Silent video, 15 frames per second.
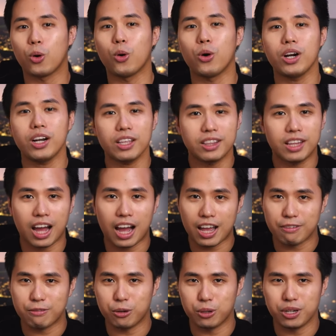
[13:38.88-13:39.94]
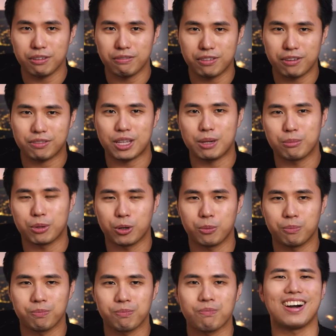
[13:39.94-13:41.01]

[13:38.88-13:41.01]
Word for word: or the iPhone 15 Pro?